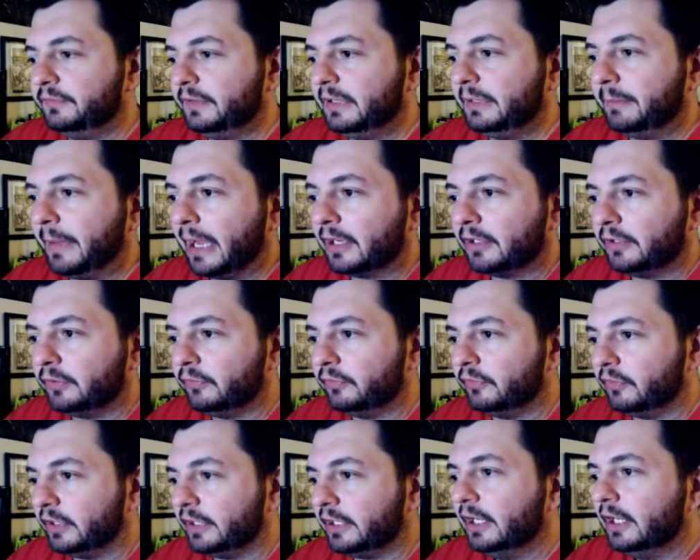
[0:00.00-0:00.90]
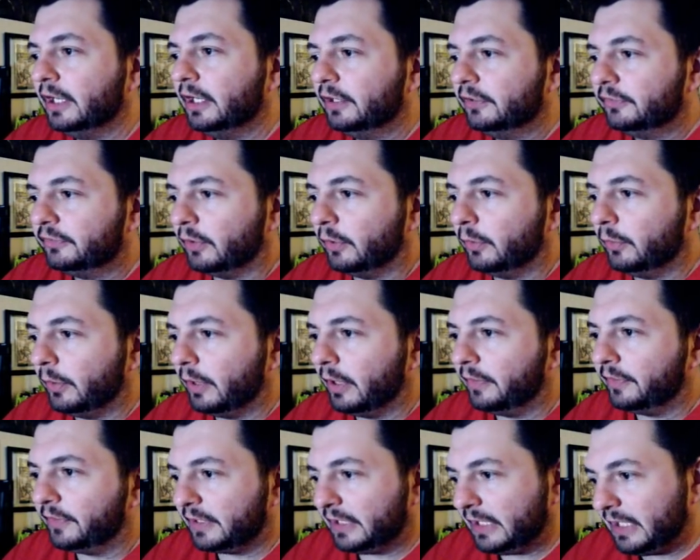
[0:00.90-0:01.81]
feedback usually. So
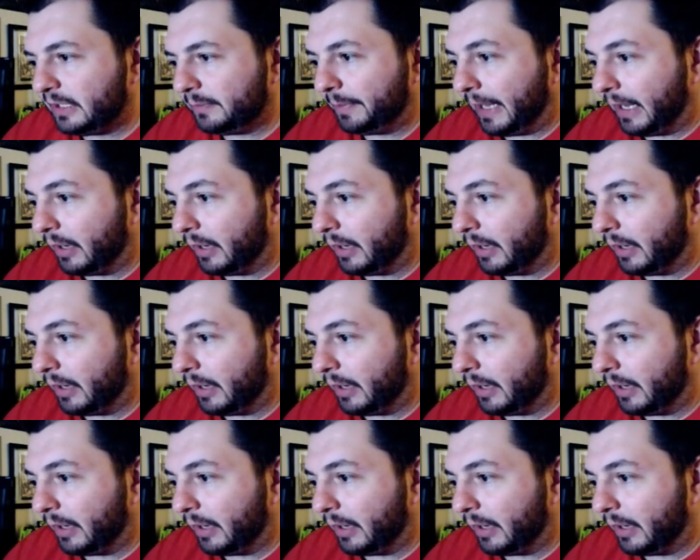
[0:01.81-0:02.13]
uh, the Geek